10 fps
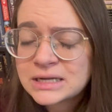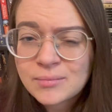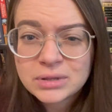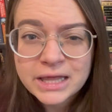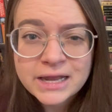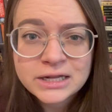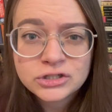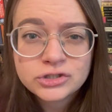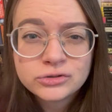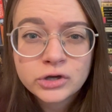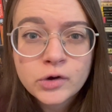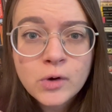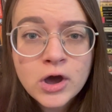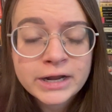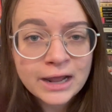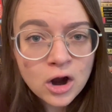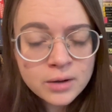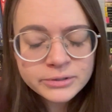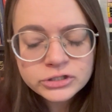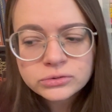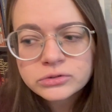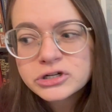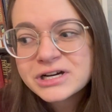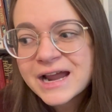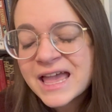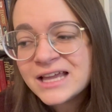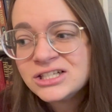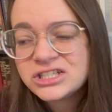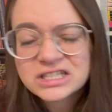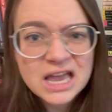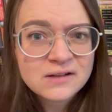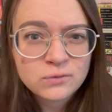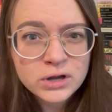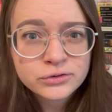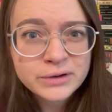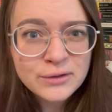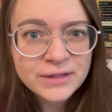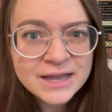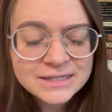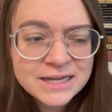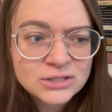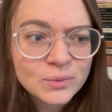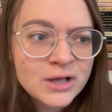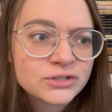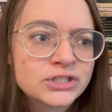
I'm planning to go on a harbor tour and just kind of wander around that day as well.